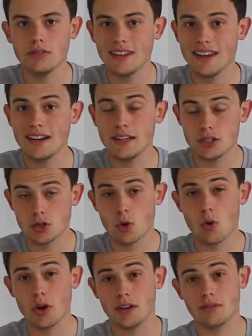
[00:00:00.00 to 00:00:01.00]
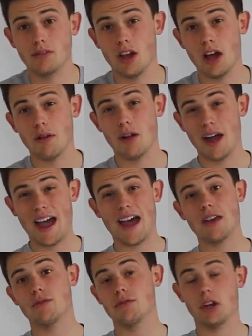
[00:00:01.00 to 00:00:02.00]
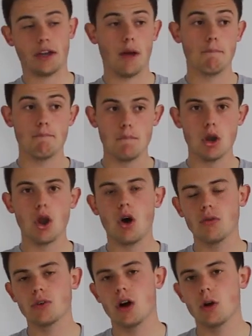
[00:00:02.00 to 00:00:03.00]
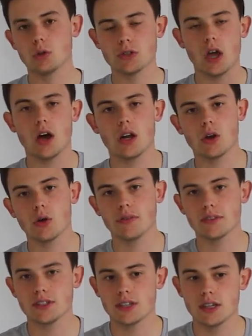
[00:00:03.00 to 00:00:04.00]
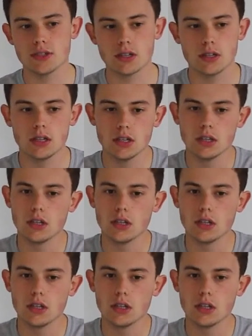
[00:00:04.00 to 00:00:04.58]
and Deeney scoring a lot of goals earlier on in the season,